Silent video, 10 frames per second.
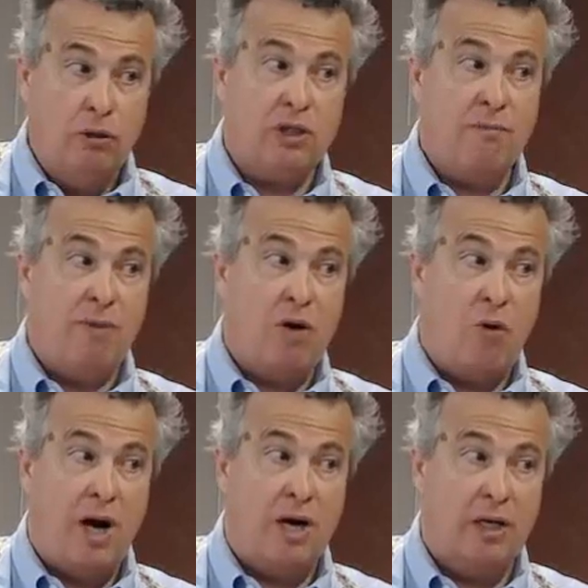at my
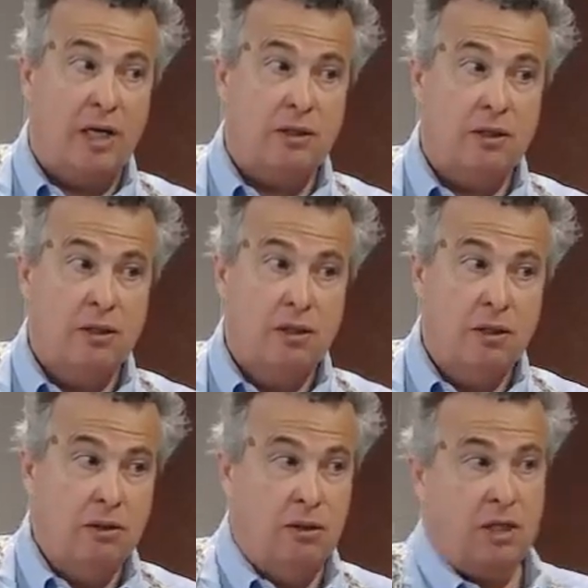wallet,
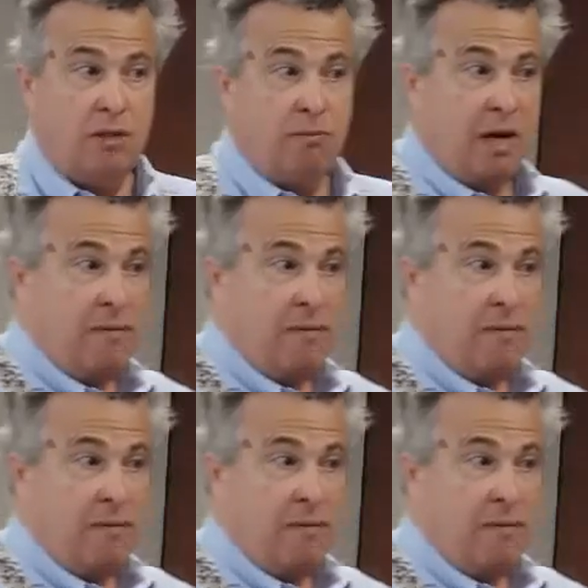look at my